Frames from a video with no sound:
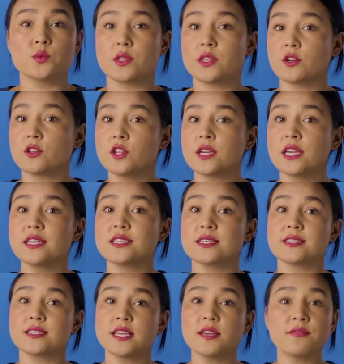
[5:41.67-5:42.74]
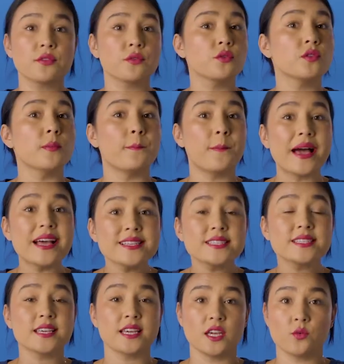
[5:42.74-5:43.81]
when they're looking to sift through the
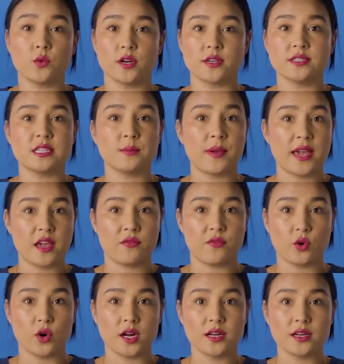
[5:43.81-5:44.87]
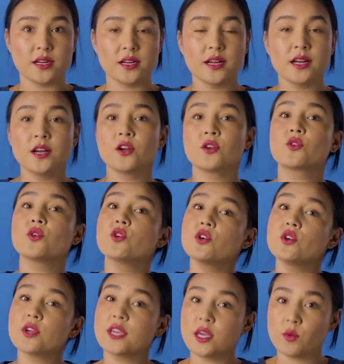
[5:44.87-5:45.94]
best keywords to pay for.
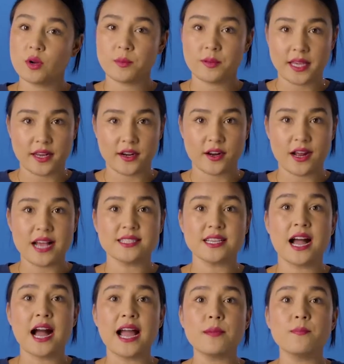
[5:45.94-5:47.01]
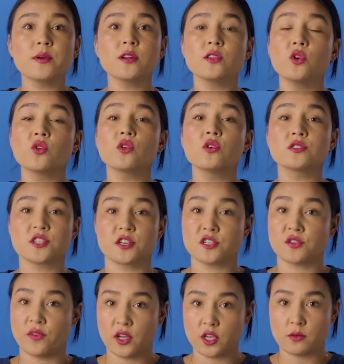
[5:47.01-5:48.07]
Google Keyword Planner has a hyper-local
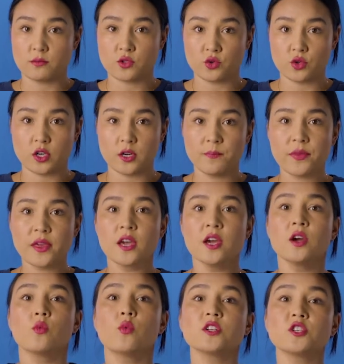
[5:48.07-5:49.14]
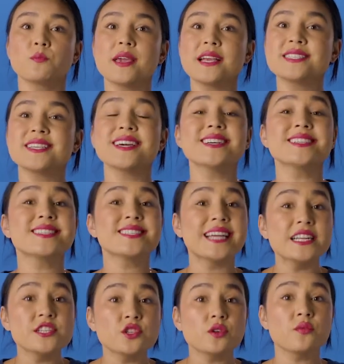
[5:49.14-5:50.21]
search volume tool, which makes it
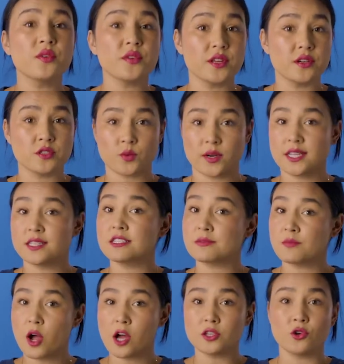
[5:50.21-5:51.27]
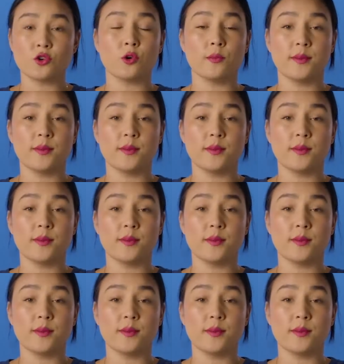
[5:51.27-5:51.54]
essential for those running small local